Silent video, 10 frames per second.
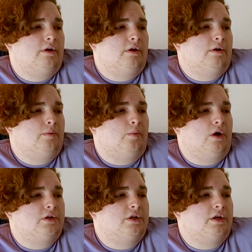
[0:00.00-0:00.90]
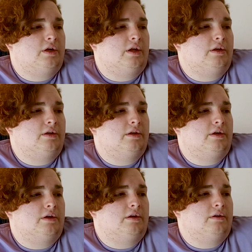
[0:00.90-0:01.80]
watching and
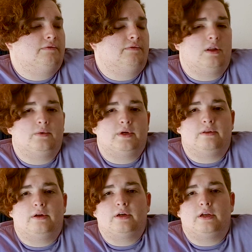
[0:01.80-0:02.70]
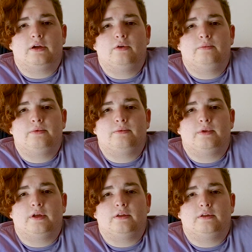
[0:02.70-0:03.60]
following along, and I hope
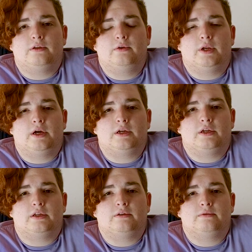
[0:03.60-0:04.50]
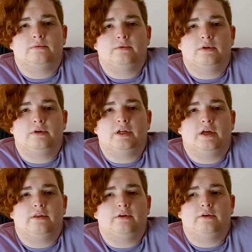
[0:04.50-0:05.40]
that you and I can learn
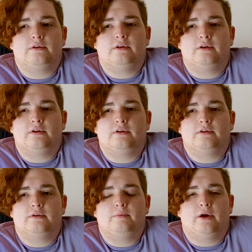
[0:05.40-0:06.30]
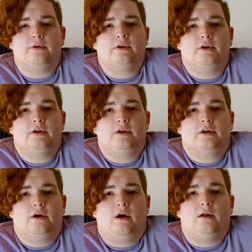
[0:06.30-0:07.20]
together about
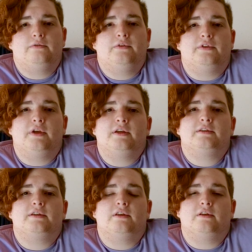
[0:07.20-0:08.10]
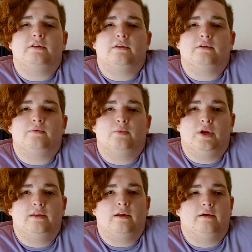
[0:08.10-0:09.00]
all of the things that
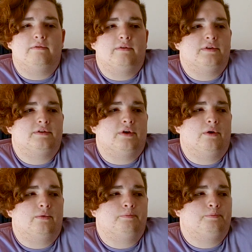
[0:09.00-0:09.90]
we love. So